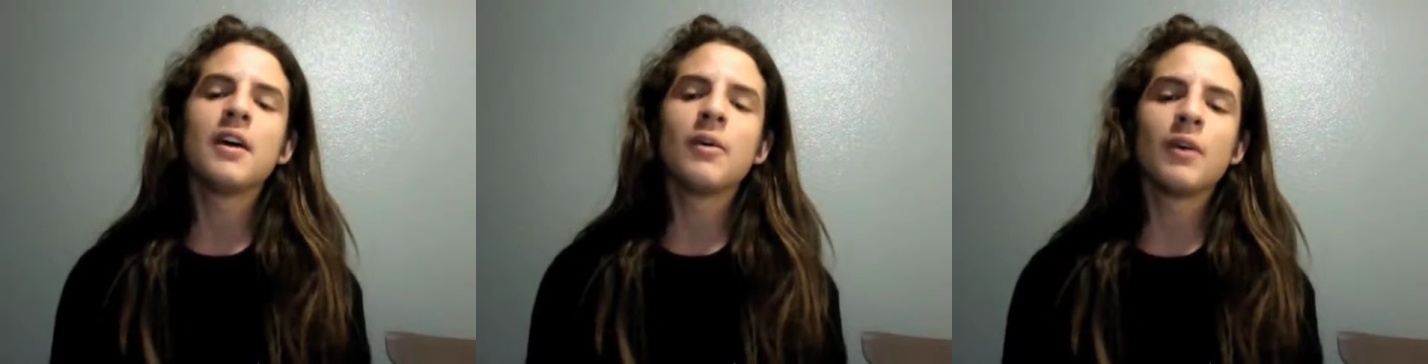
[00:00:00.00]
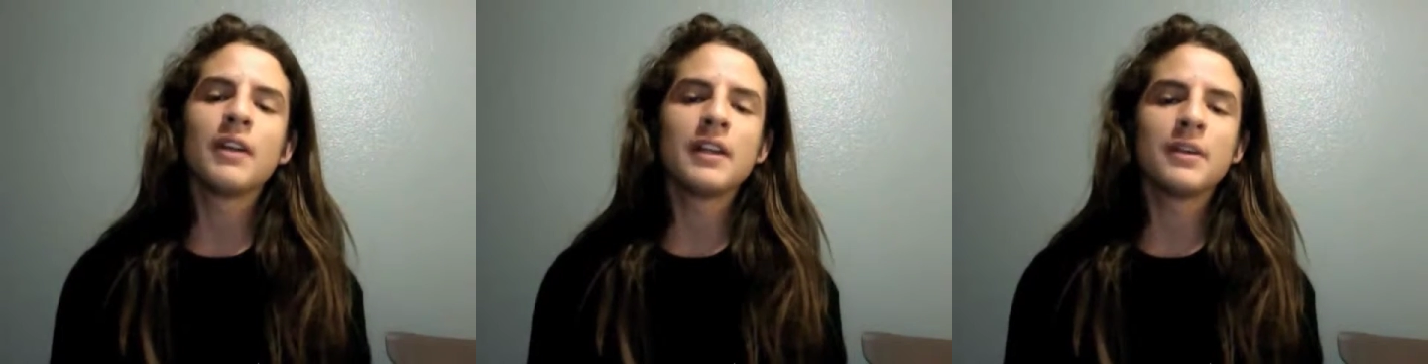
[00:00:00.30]

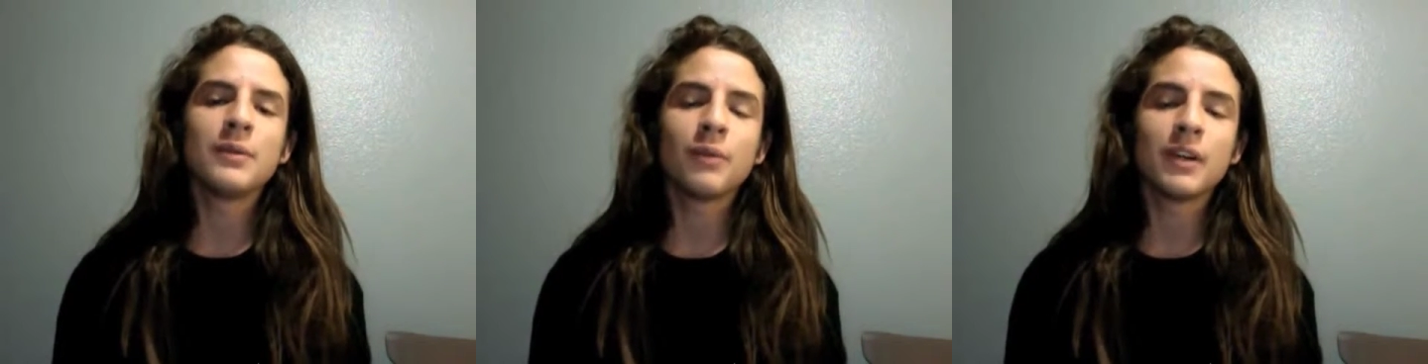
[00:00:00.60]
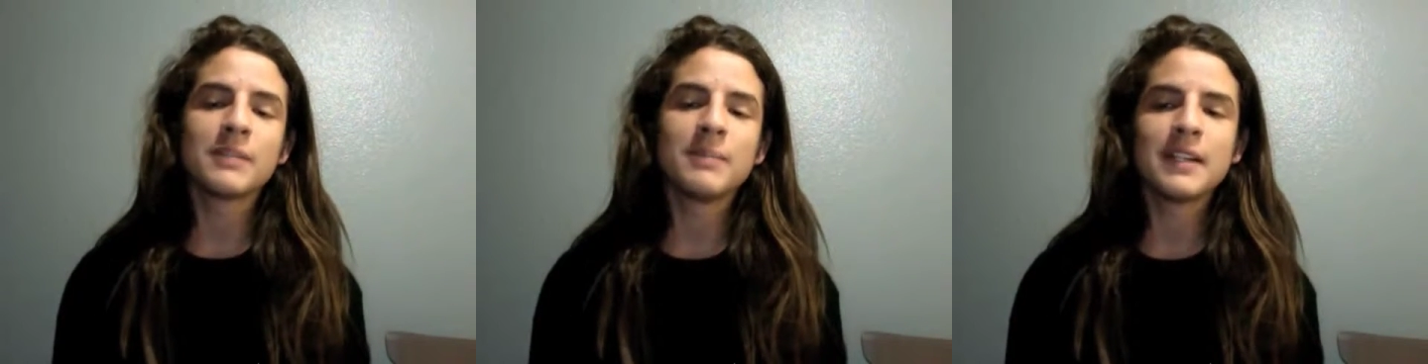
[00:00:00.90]
one that
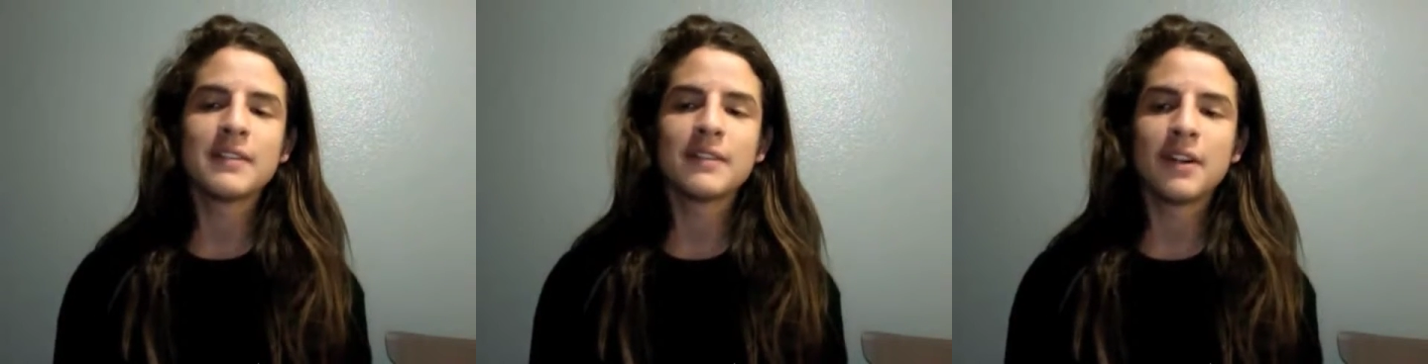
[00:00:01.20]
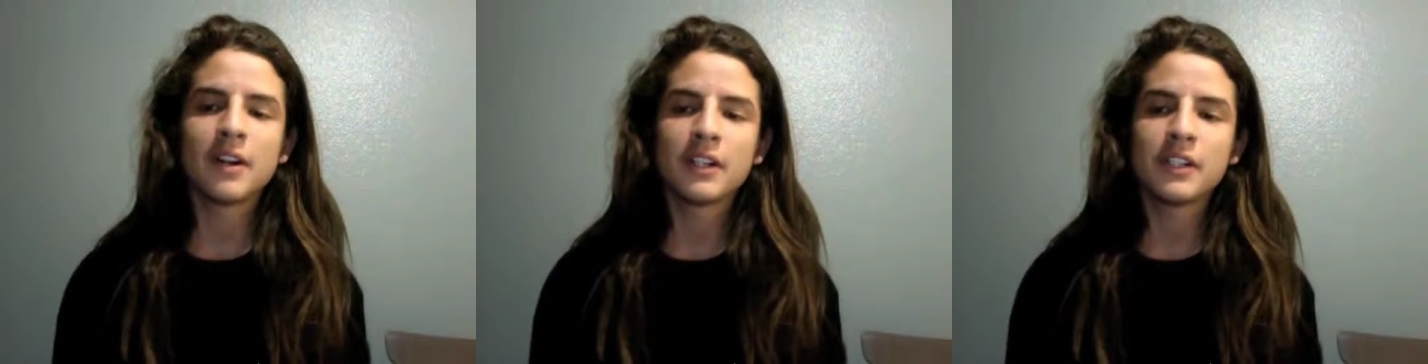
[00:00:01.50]
works best in
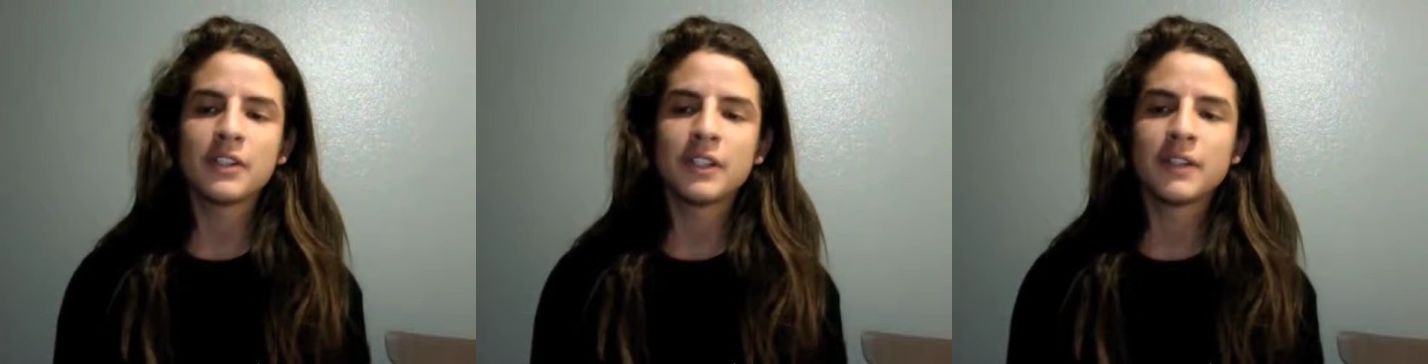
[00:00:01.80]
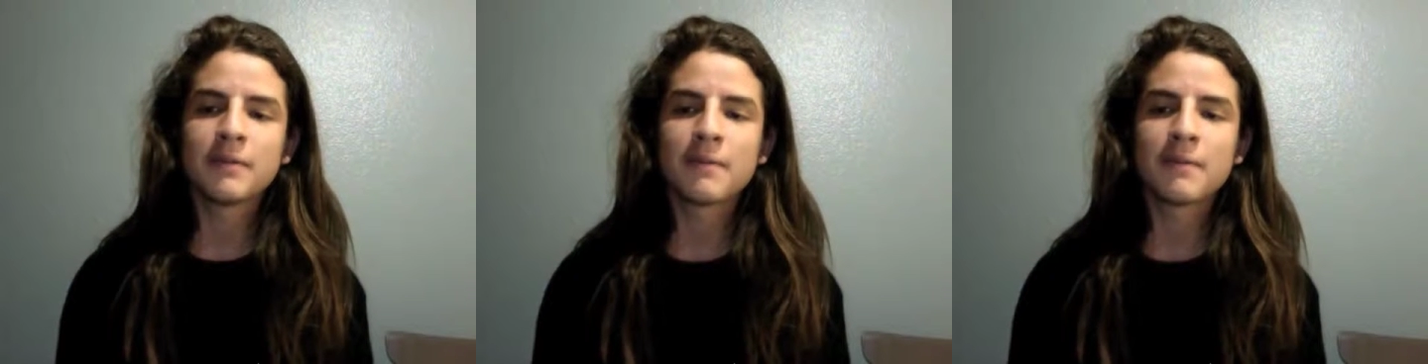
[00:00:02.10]
our country.